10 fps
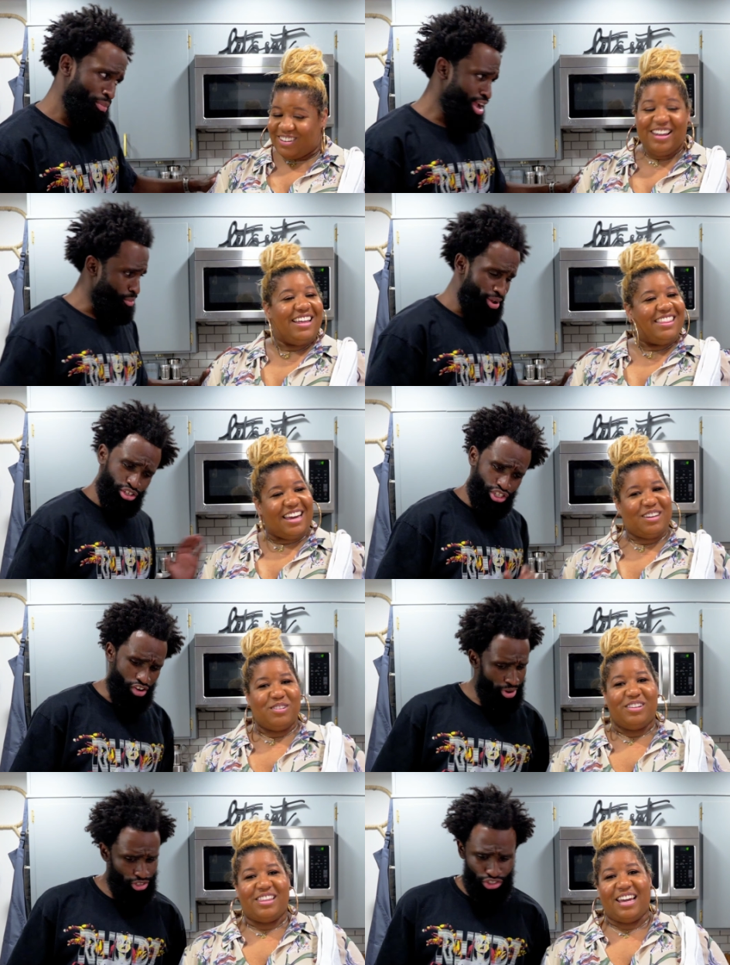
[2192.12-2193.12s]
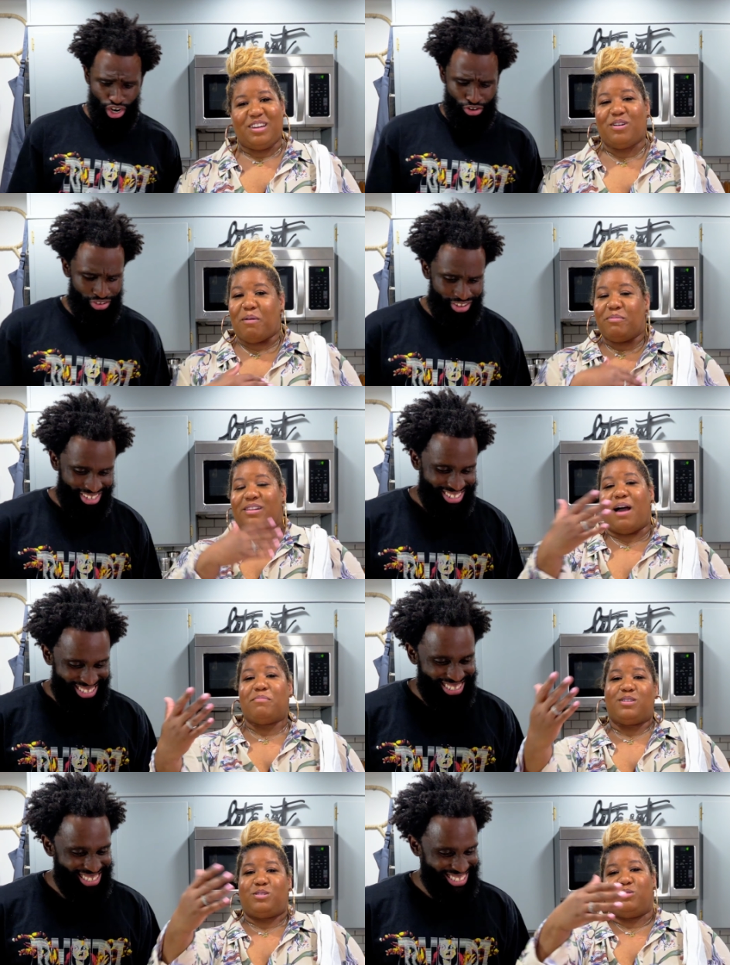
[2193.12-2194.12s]
Speaker 1: I'm you. Here, I'm here. Thank, serve, you. I'm here thank serve. you. I'm
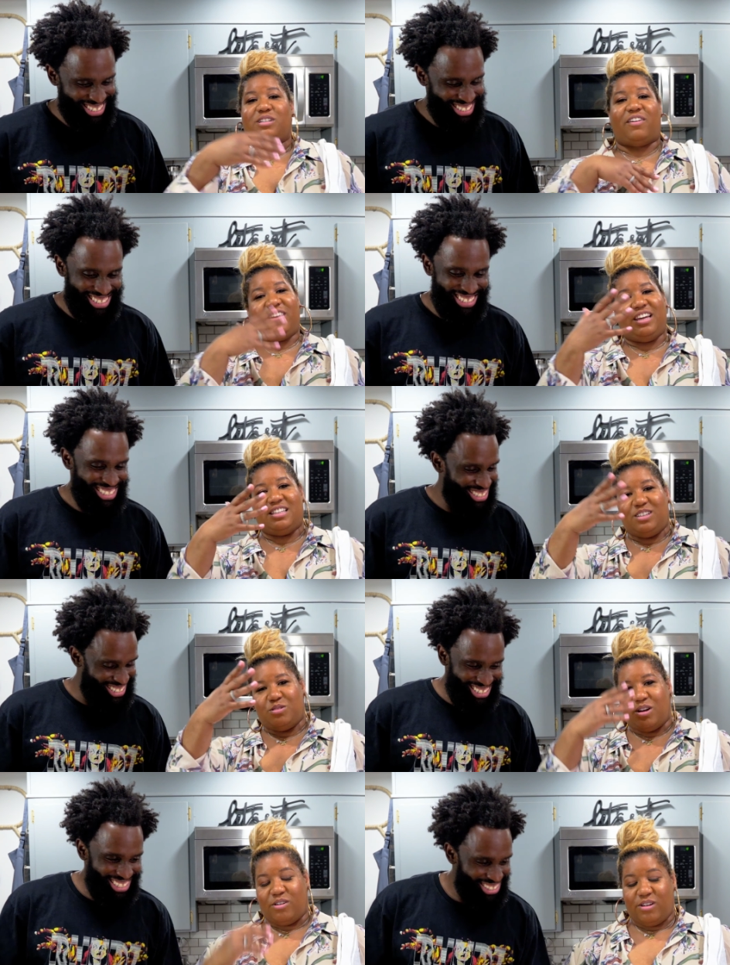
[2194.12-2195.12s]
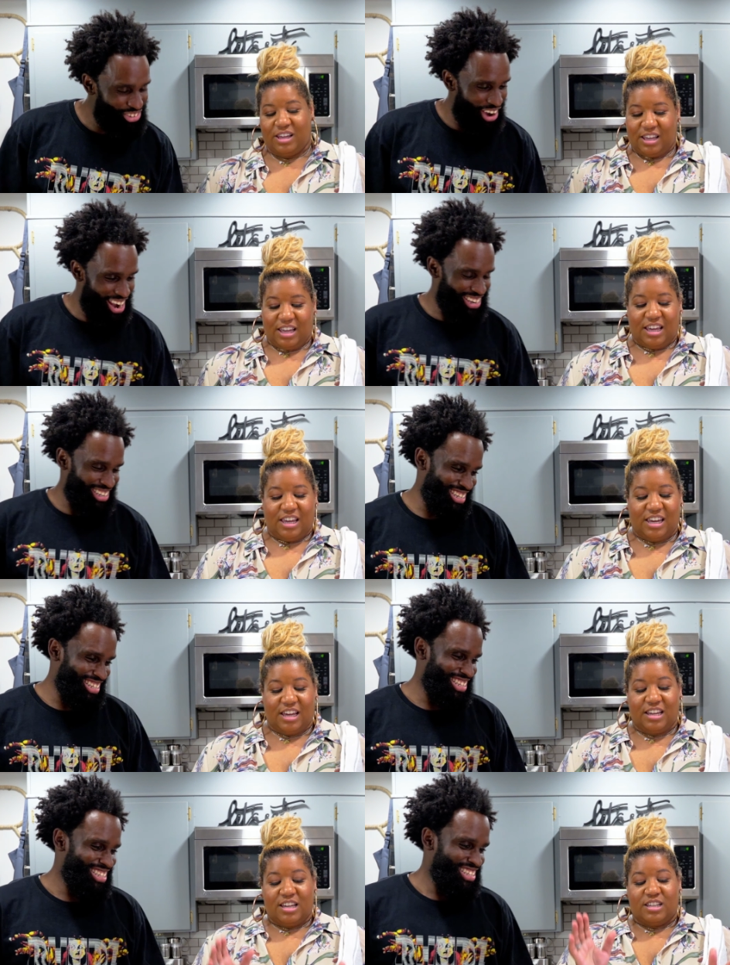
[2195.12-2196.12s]
I'm the sous chef, but he, you know. right.
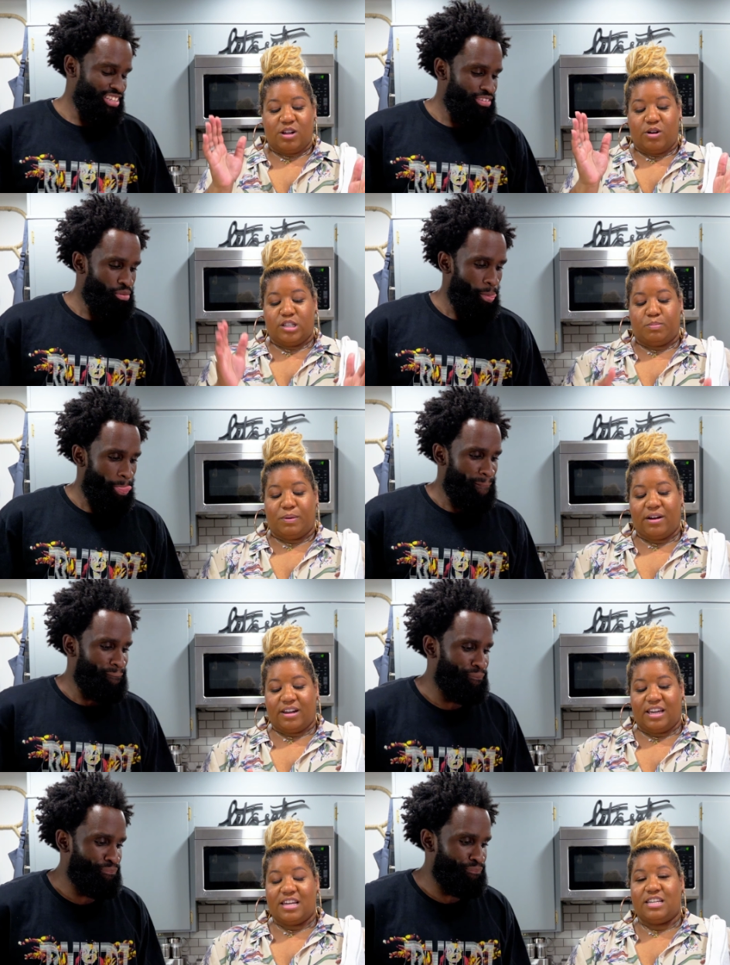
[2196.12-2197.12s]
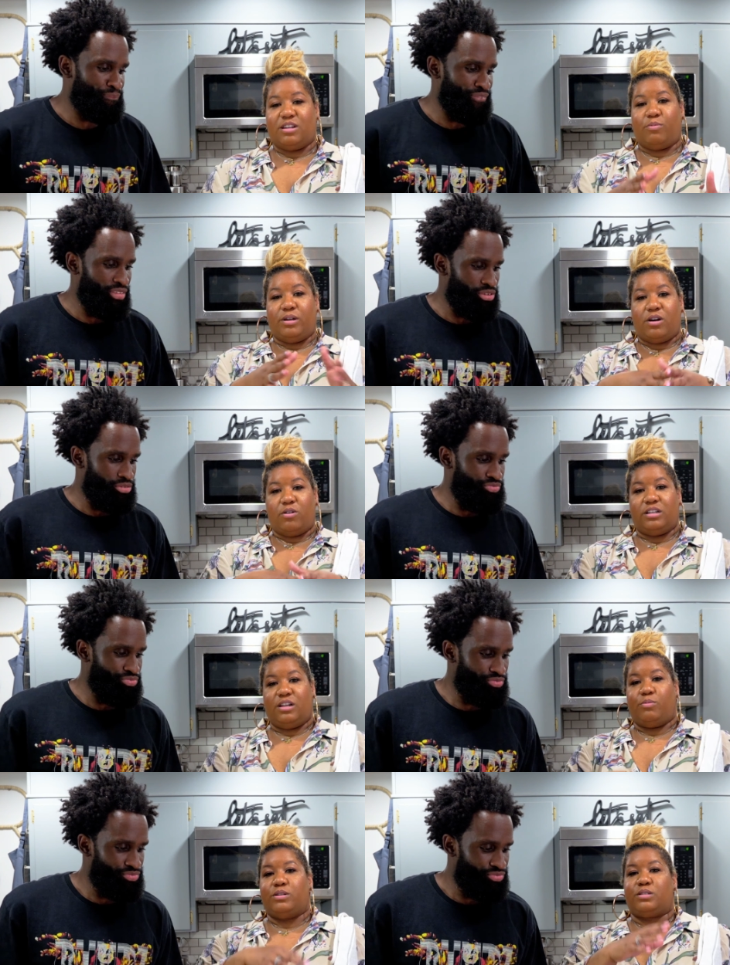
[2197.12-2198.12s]
Yeah. So asparagus, and we coated
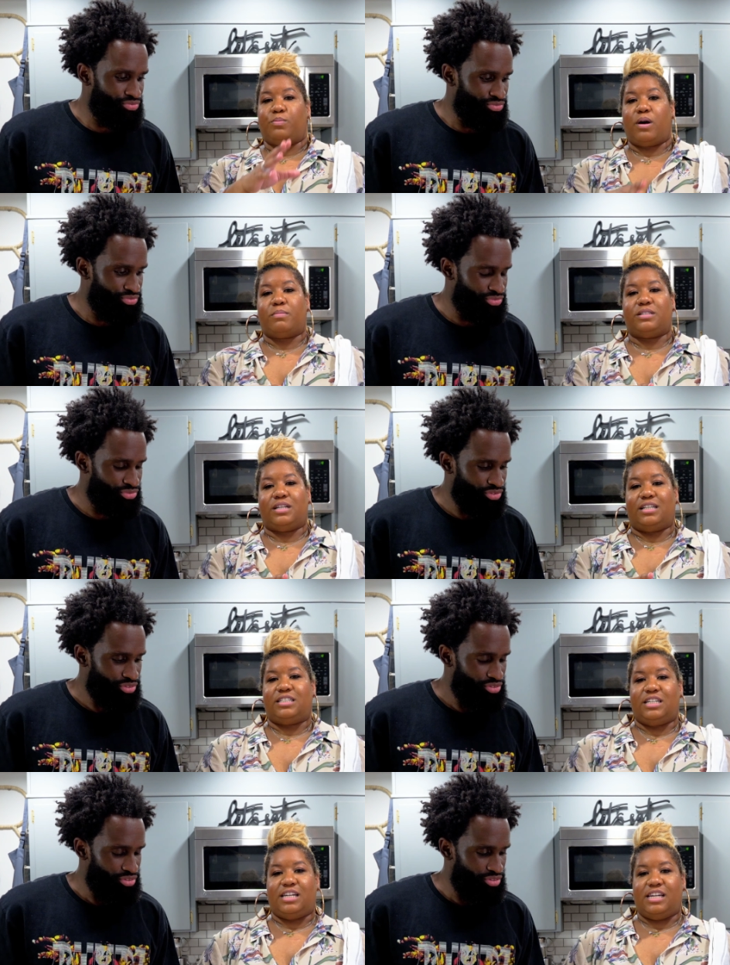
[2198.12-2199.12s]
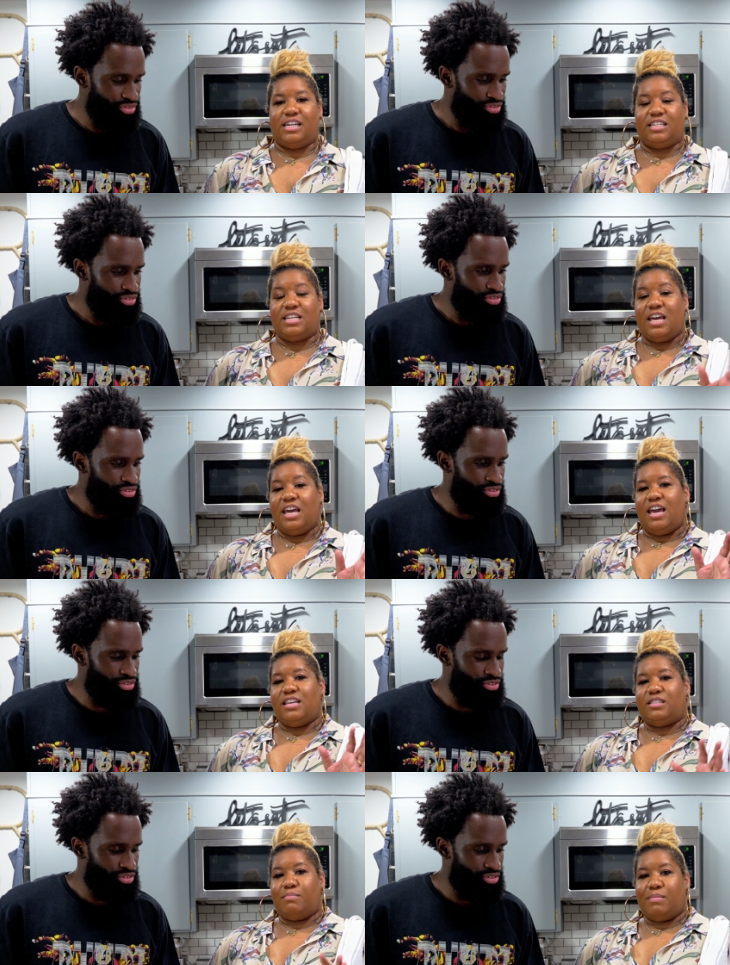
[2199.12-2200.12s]
it with some Parmesan cheese mm -hmm.
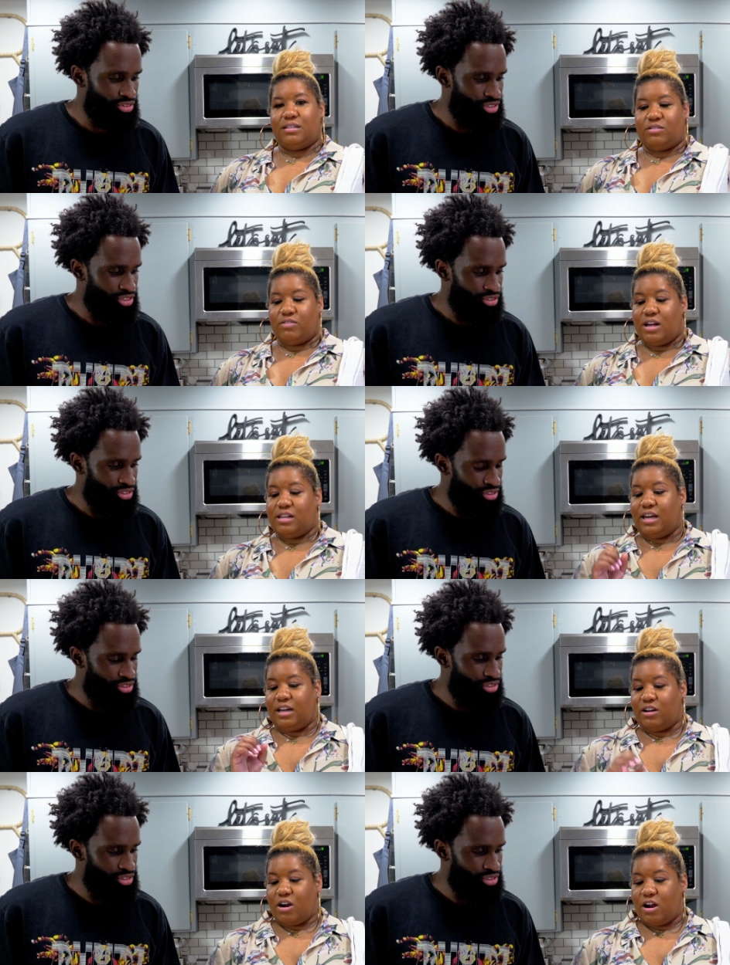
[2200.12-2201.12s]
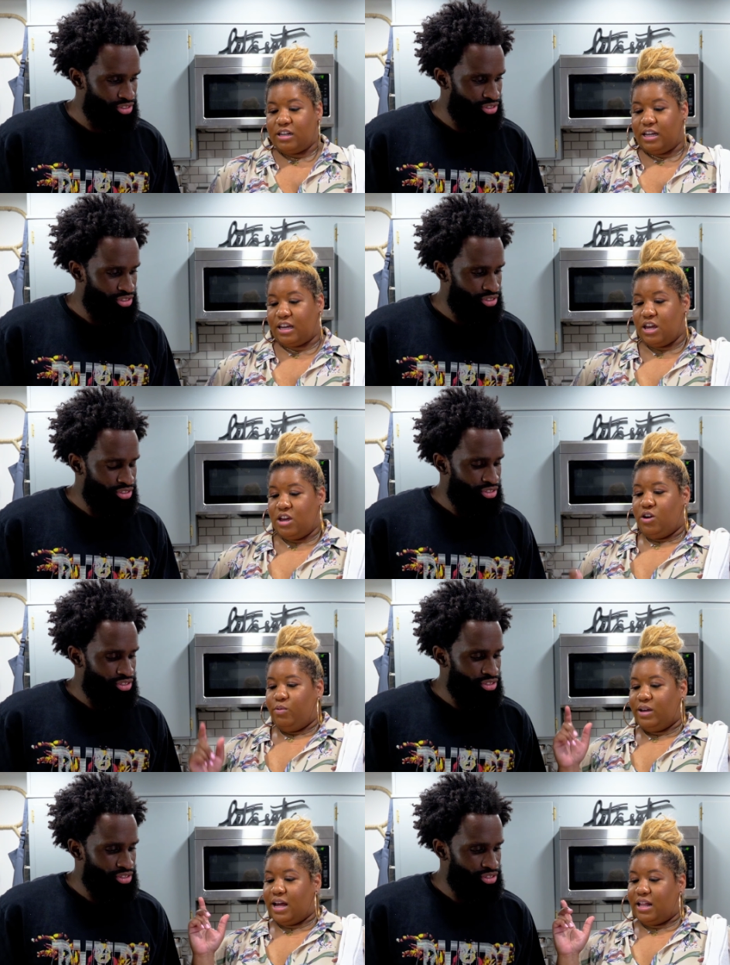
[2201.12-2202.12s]
and some mozzarella and garlic.
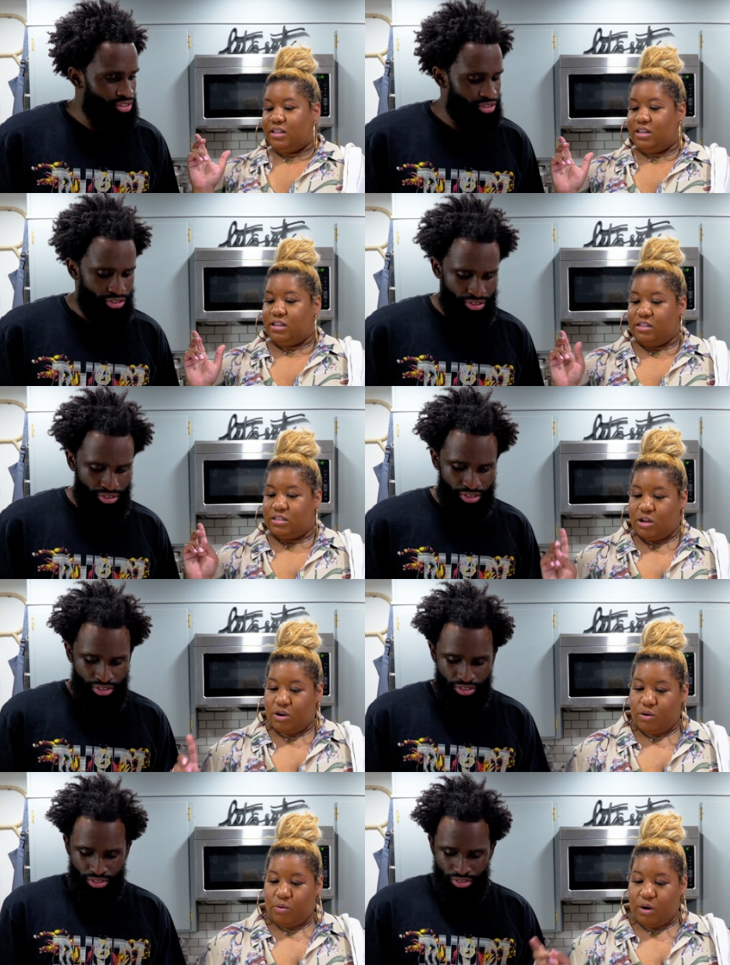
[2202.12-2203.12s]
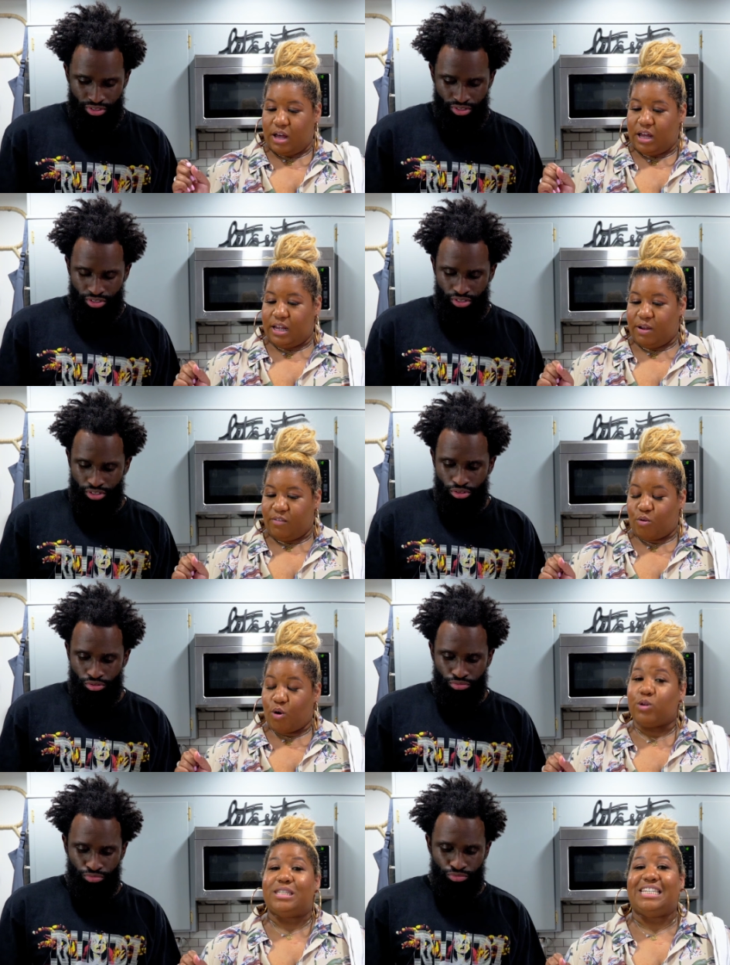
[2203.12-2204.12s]
We got these uh,
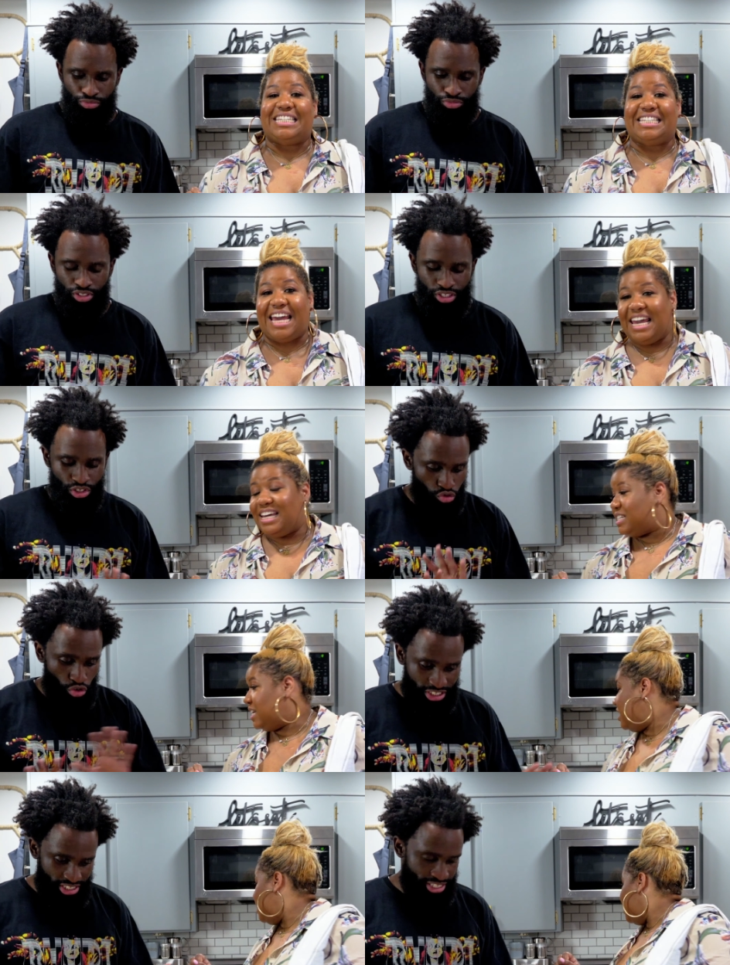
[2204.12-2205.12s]
royalty steaks. Royalty